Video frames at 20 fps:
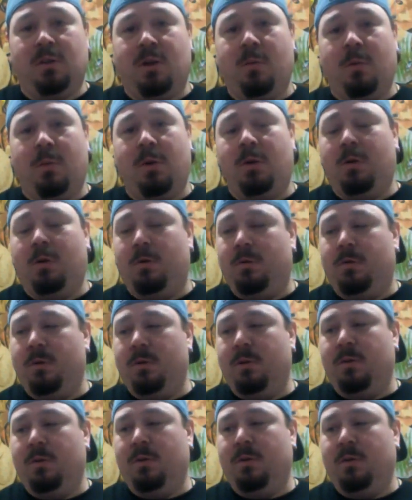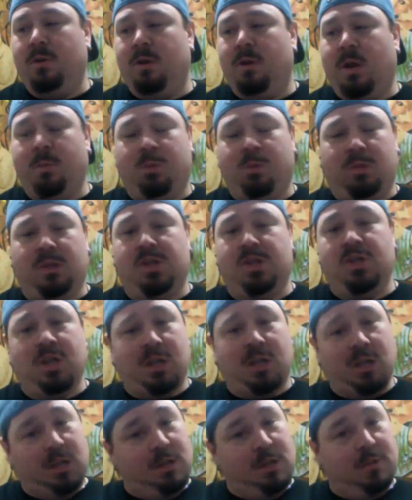Come on over. You know, I put the
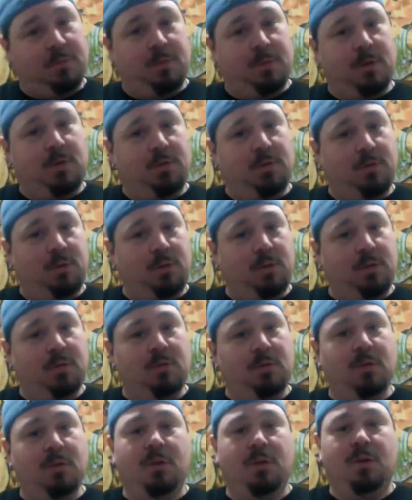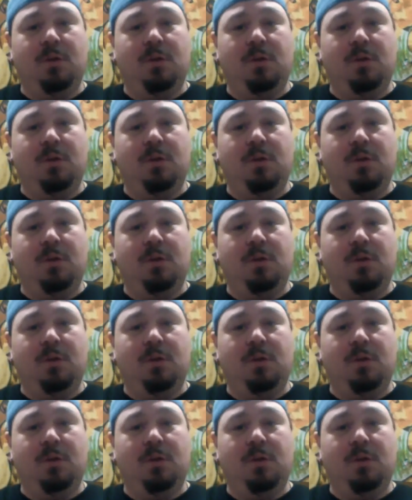chicken in the fridge for you.